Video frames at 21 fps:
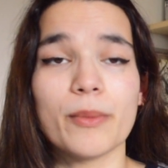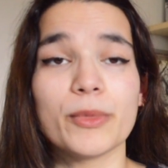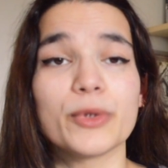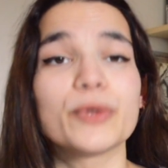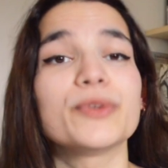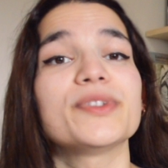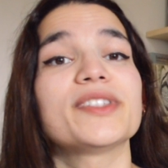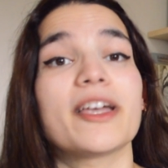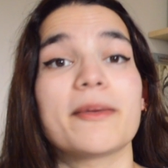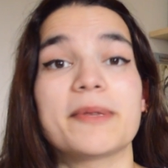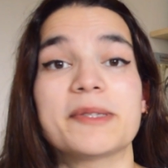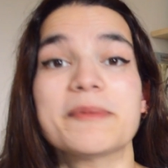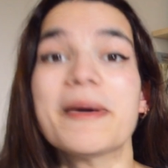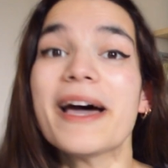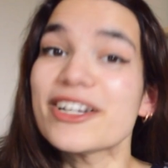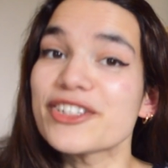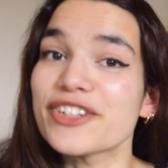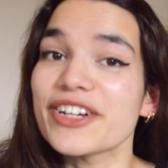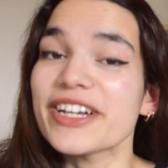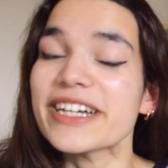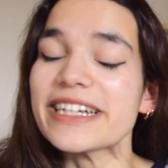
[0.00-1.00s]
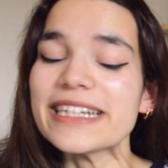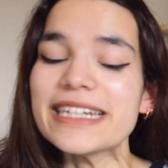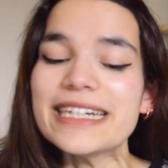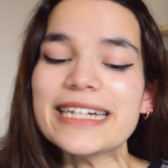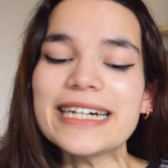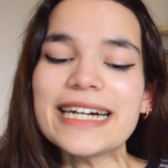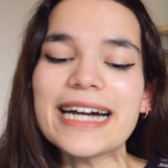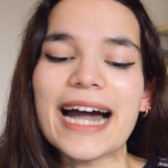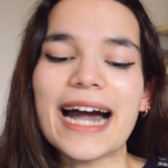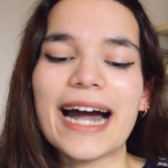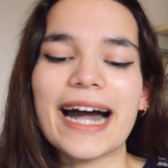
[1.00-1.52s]
whose name is Patrick,
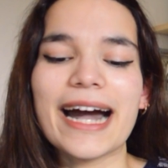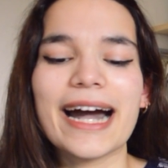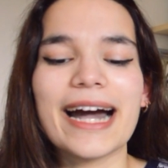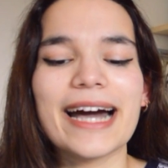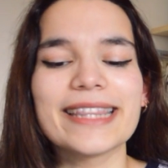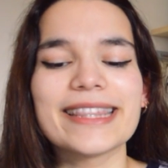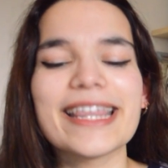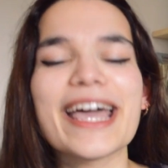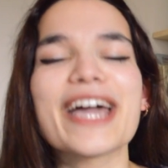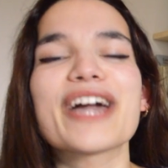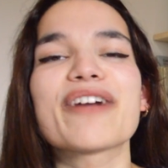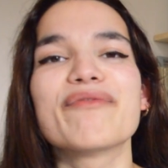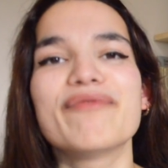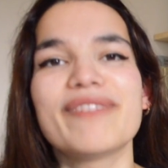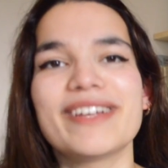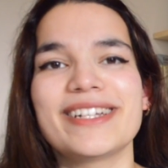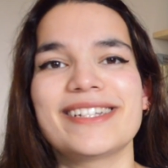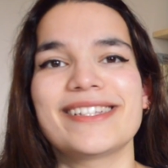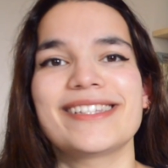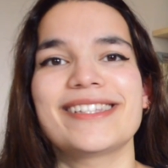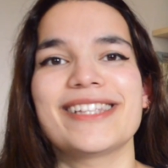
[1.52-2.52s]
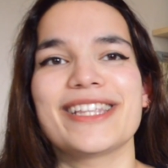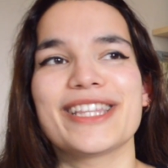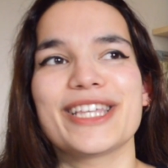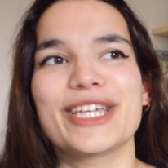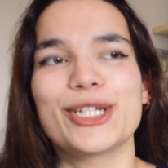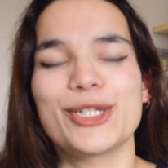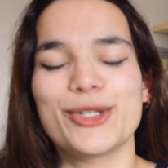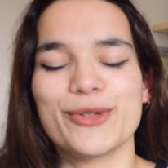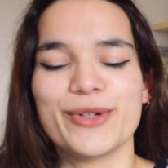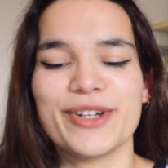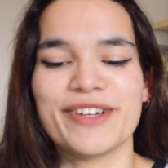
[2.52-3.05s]
and they're convinced that the
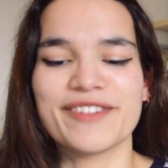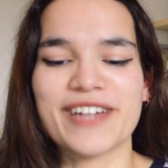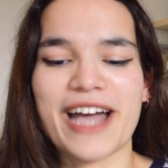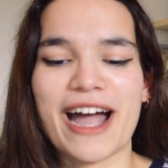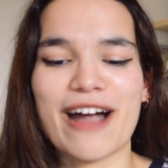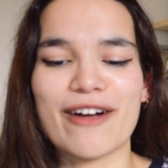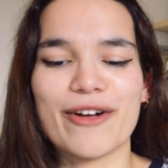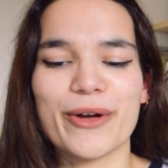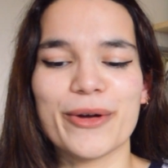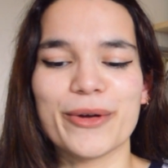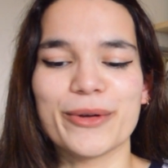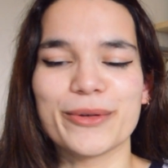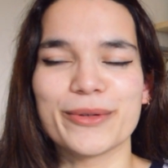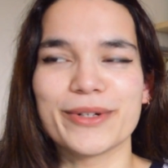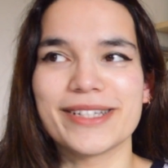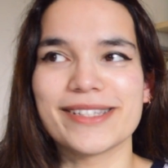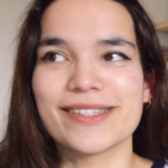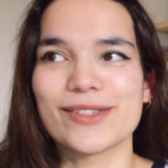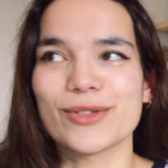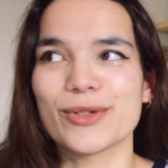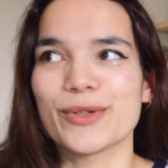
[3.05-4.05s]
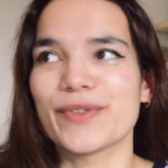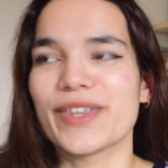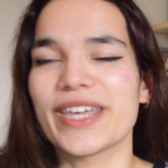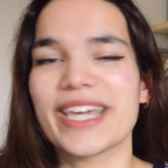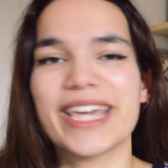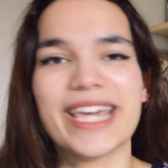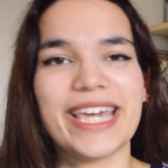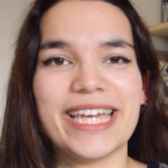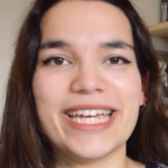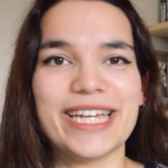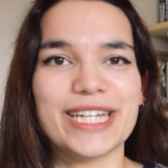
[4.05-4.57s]
history of tarot is sort of the
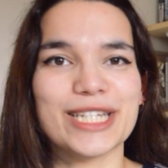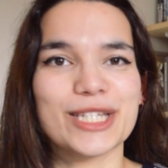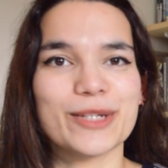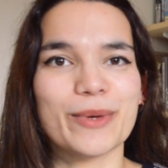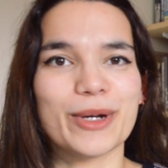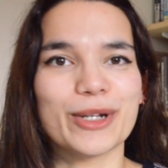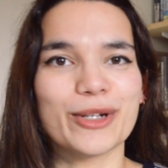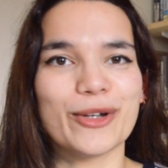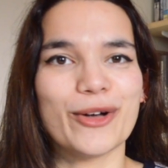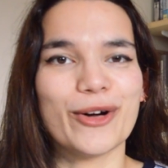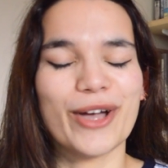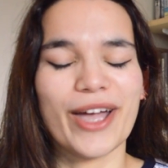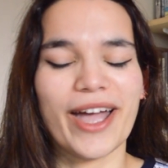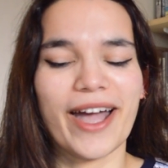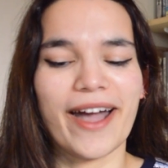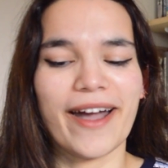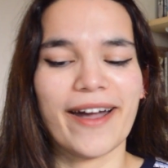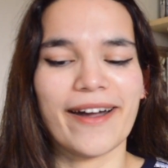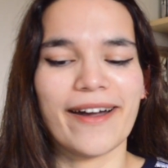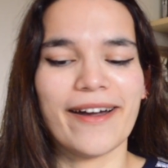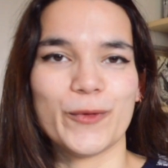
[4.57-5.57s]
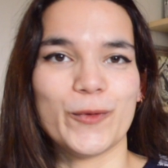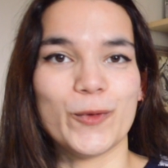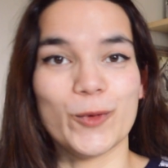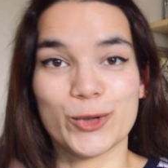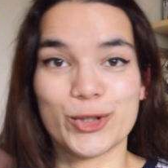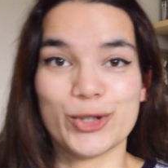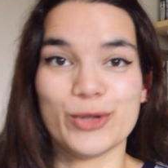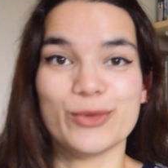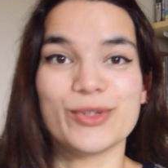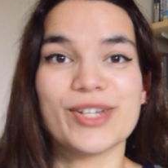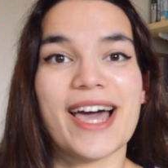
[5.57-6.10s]
key to unlocking
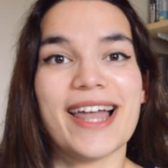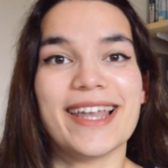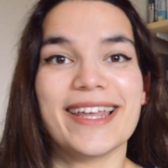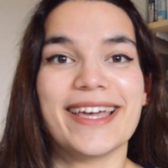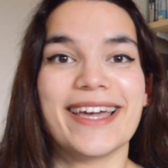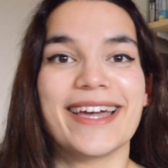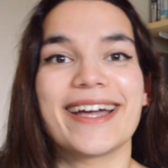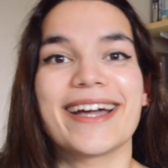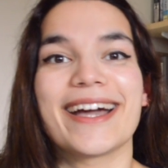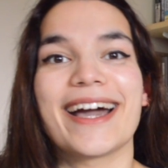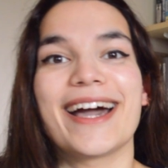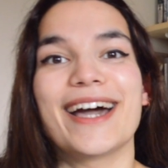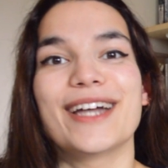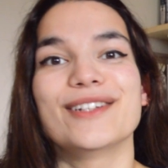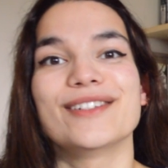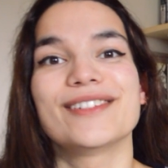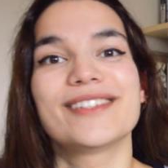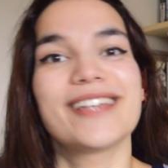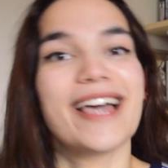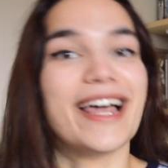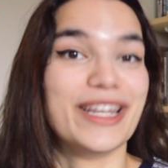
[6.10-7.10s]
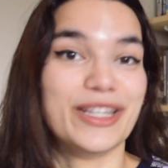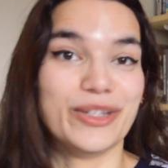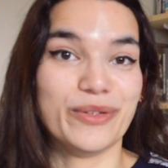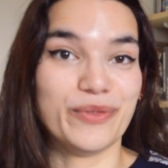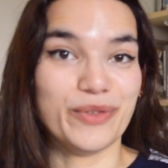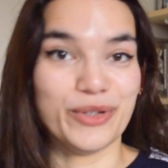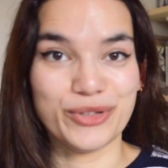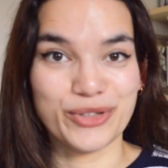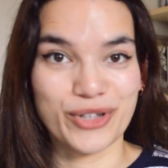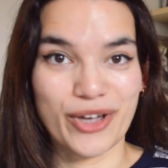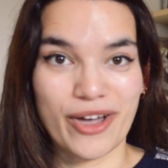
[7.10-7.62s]
fortune telling and telling the
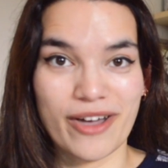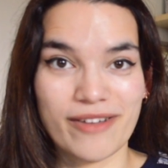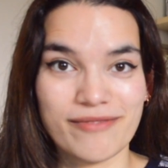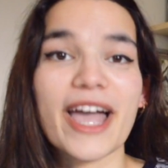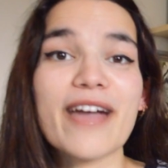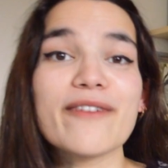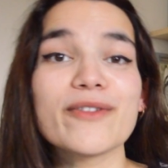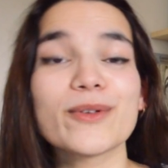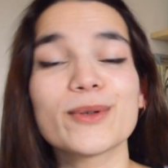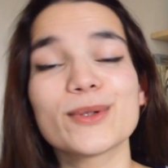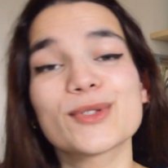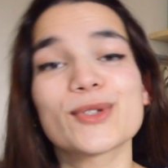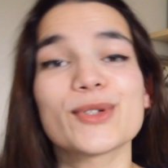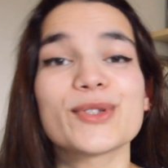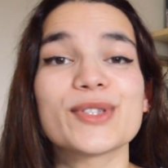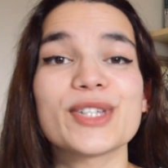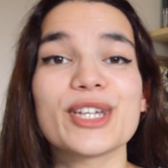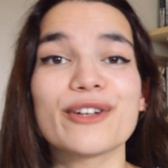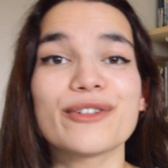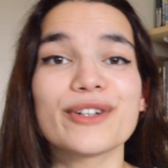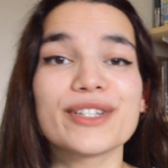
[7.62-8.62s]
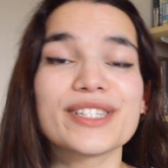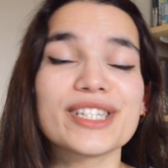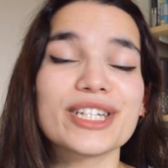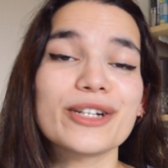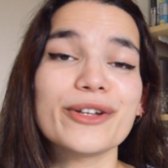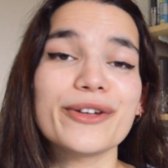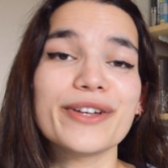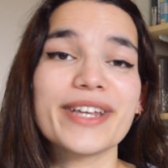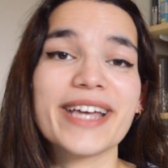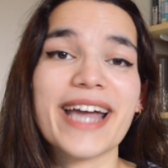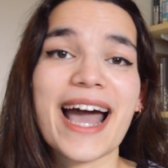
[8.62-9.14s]
future. Everyone's got secrets,
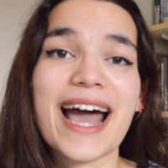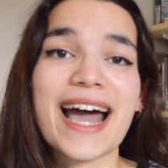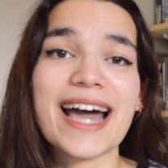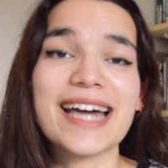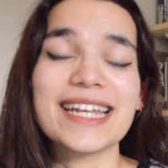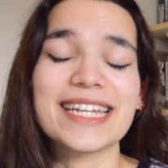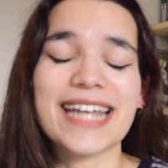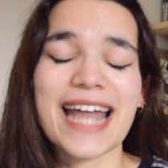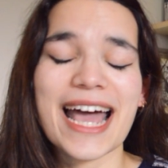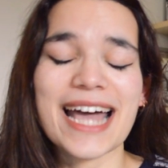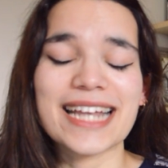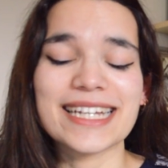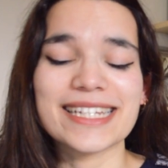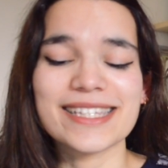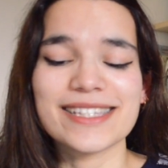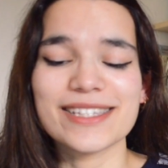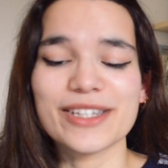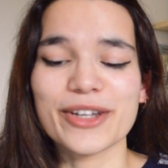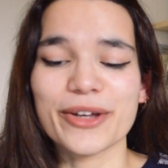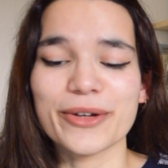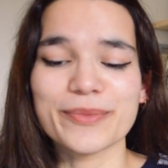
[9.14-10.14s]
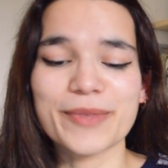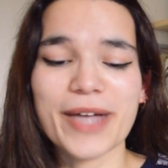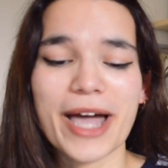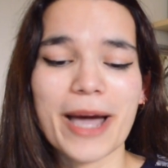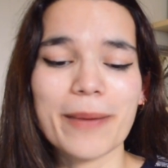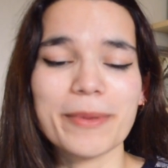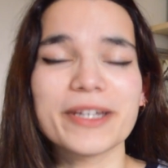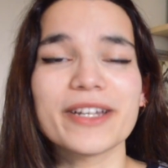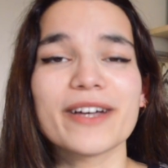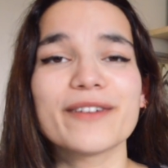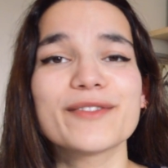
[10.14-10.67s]
including Anne, and Anne is, you know,
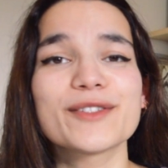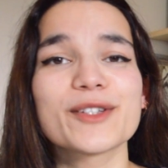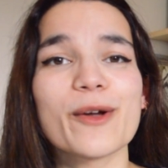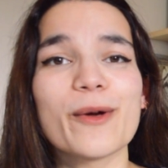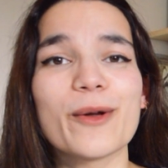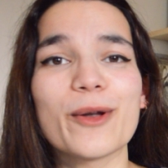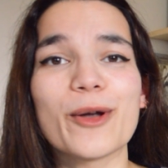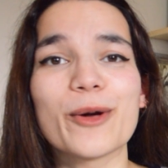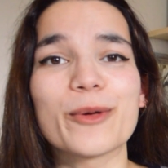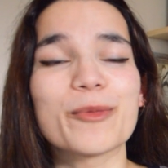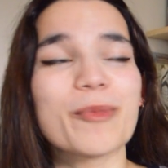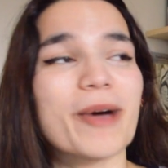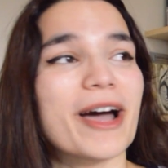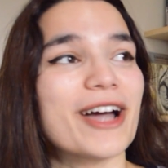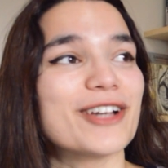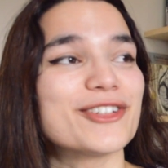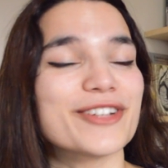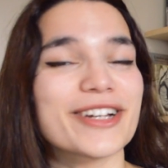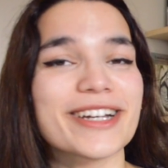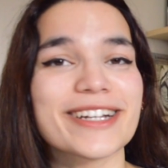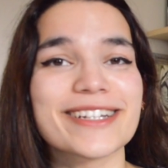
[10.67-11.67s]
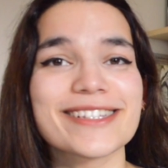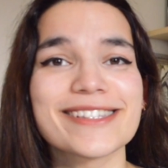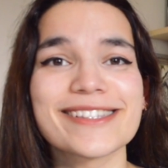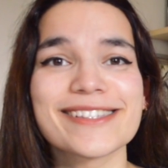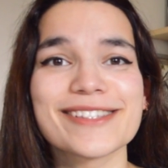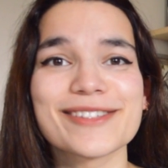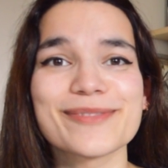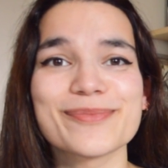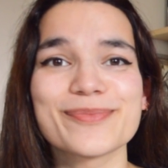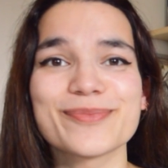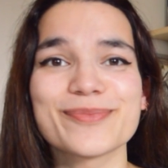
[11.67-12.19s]
happy enough to go along with Patrick's